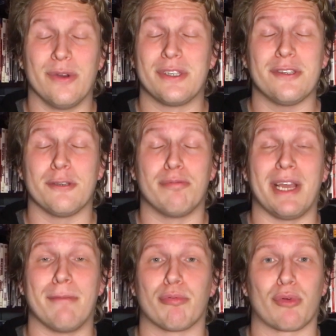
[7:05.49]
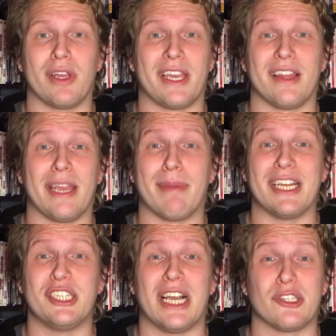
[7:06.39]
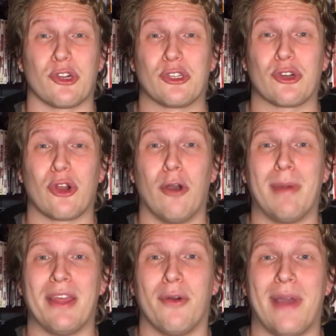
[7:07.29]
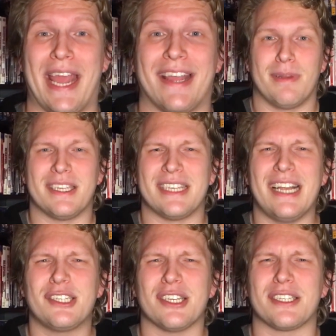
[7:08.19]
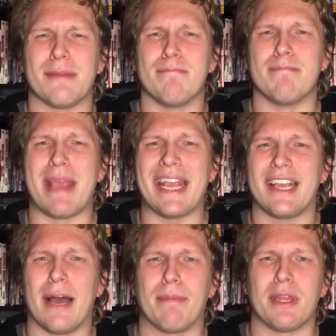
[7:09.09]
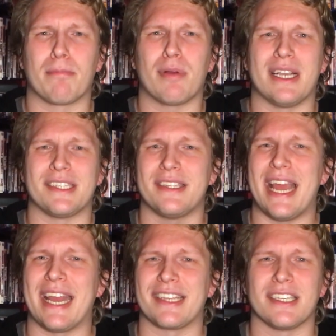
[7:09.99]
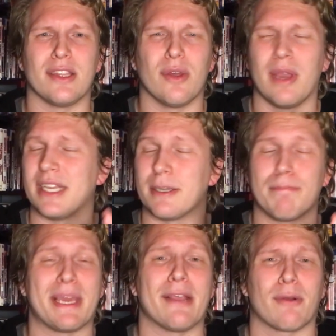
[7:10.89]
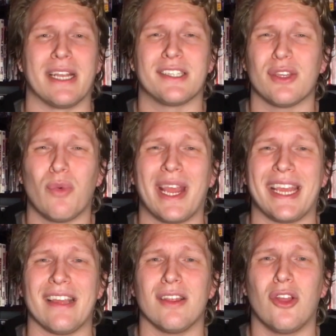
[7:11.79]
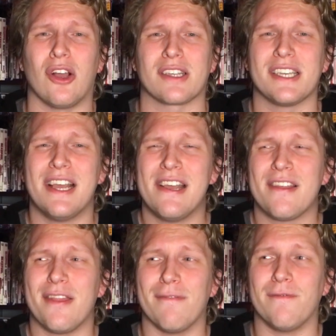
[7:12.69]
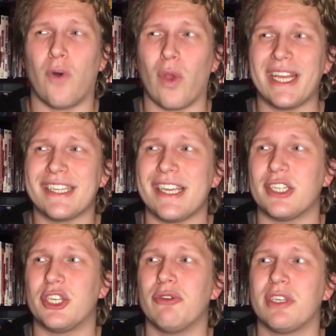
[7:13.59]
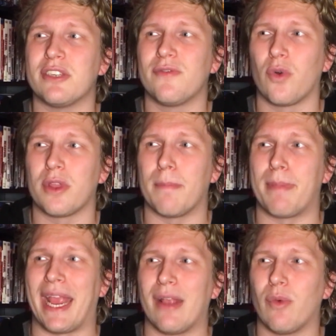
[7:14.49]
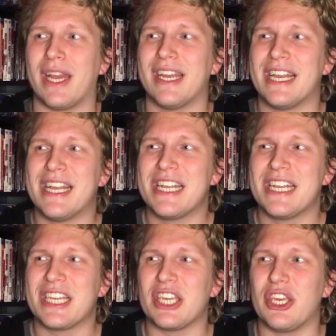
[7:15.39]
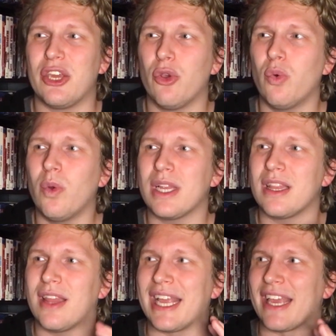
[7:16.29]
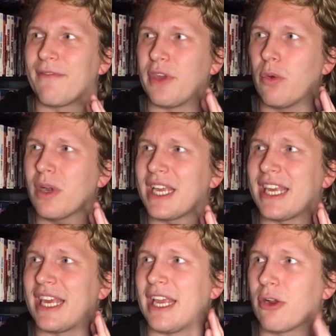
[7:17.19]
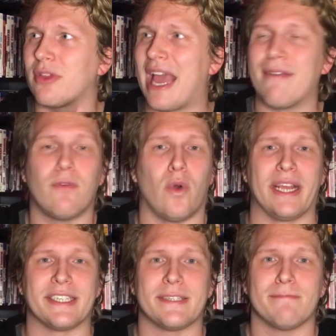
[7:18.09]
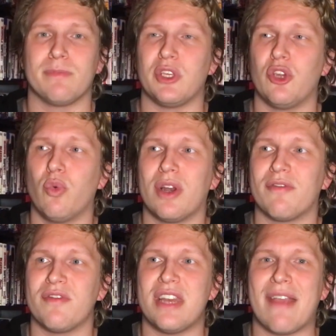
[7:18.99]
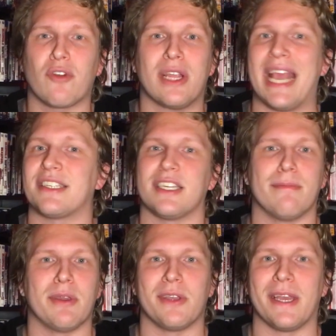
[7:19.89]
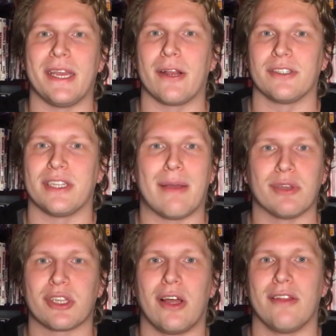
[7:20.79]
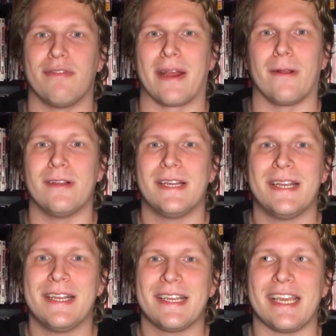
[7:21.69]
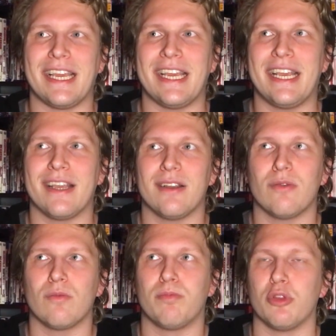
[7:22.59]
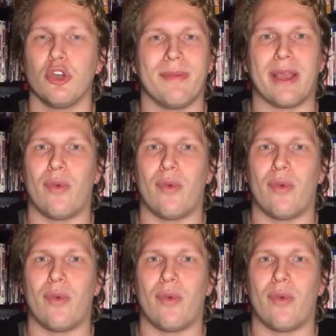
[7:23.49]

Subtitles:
who is also played brilliantly by John Turturro, by the way. But it's not just the makeup and the prosthetics and his appearance, the way he looks. The voice he chooses for the Penguin, if you were to hear that voice, you would have never guessed in a million years that that was Colin Farrell. He blew me